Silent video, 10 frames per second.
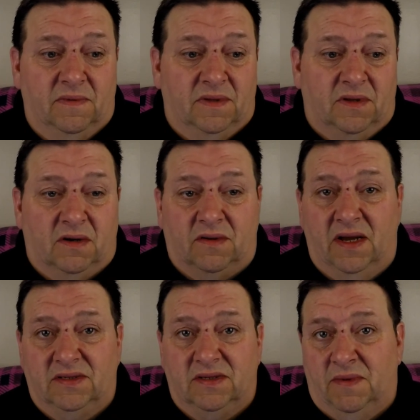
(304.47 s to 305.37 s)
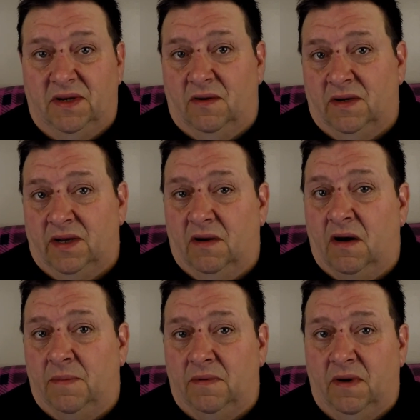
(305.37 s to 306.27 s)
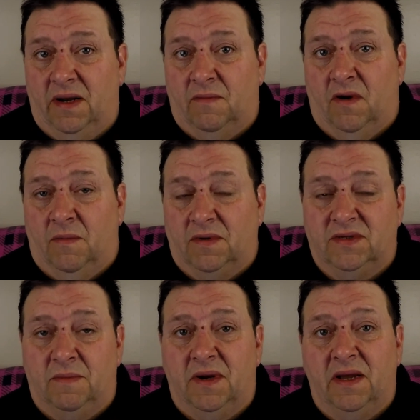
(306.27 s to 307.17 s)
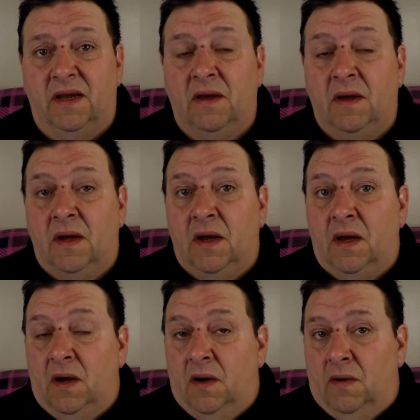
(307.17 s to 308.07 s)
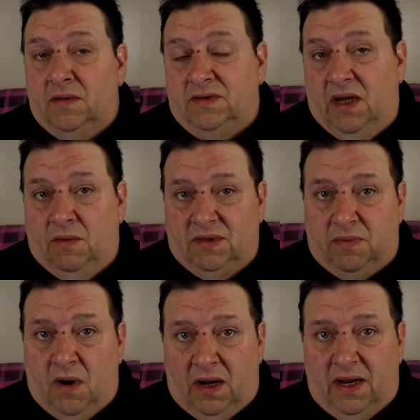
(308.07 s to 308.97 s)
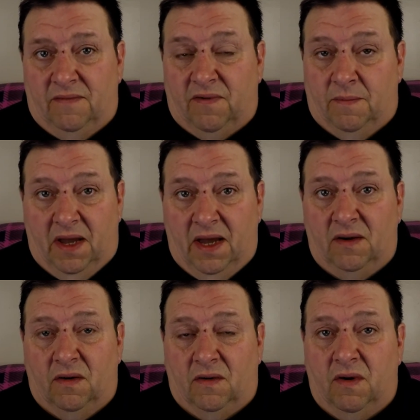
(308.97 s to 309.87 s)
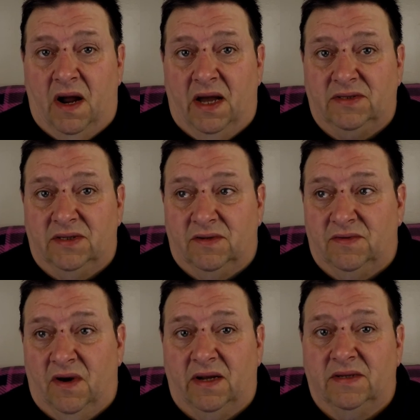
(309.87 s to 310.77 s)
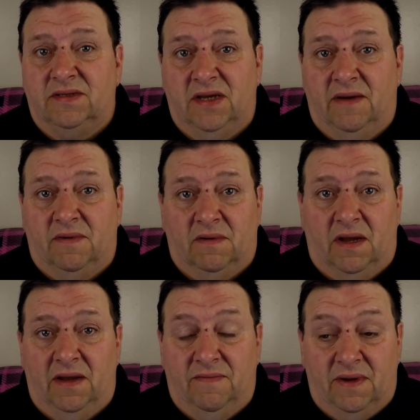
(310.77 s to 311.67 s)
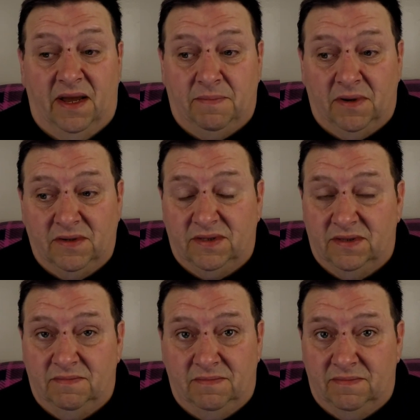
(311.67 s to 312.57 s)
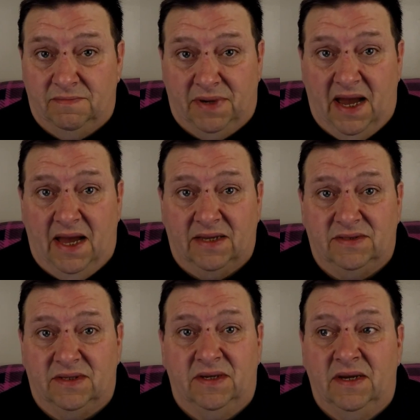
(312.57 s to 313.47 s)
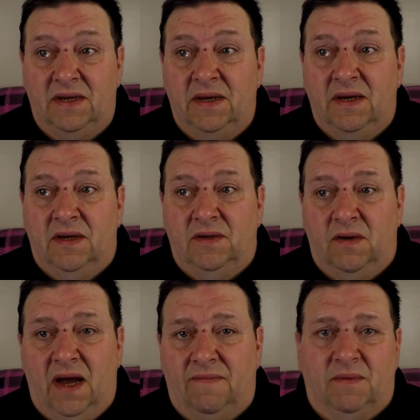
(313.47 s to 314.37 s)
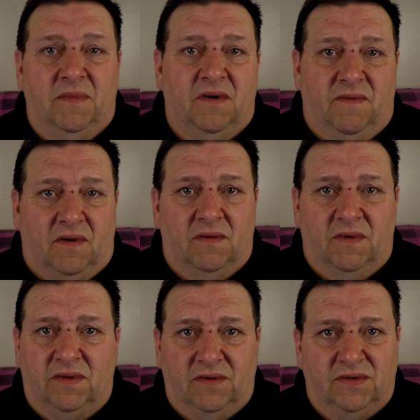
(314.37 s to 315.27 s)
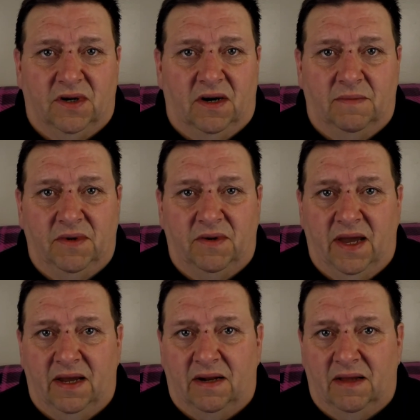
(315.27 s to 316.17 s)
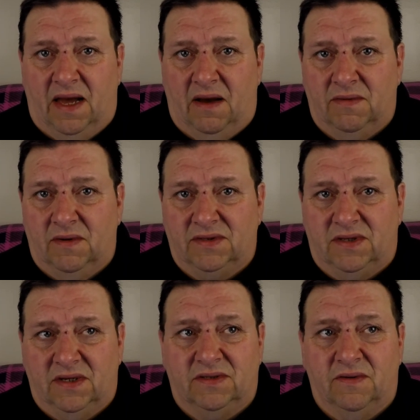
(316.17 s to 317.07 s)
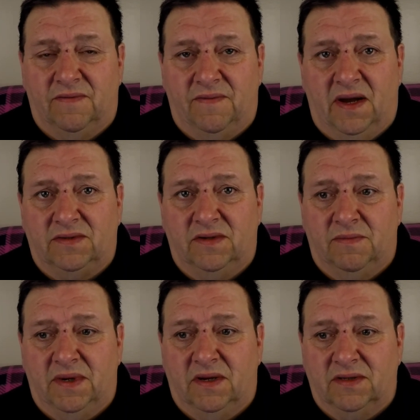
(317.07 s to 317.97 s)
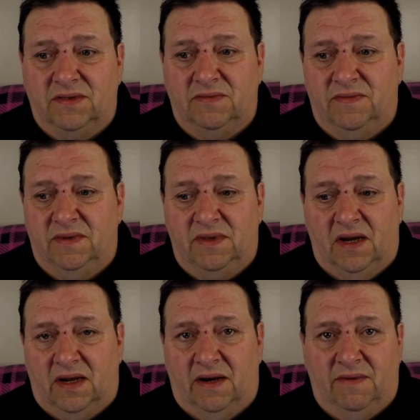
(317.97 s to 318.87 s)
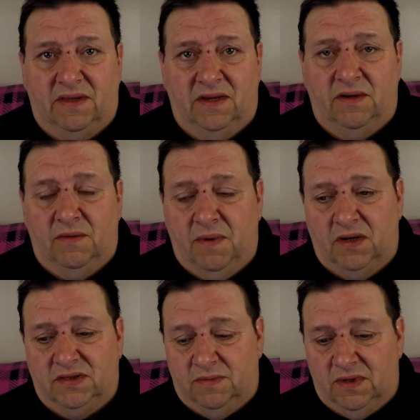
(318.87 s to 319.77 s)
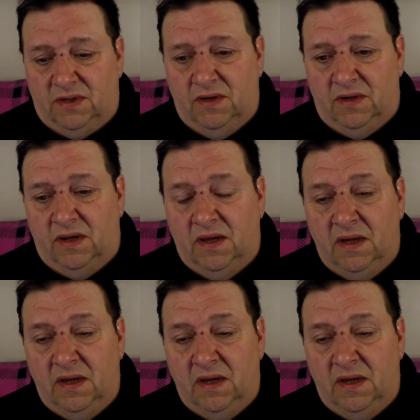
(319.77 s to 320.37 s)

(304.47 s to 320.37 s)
a doctor has somebody on the operating room, or somebody, say, was brought in from a head-on crash and they're trying to save their life and that person passed, you have to move on with your job. You can't allow those things to affect you because you've done everything you possibly could.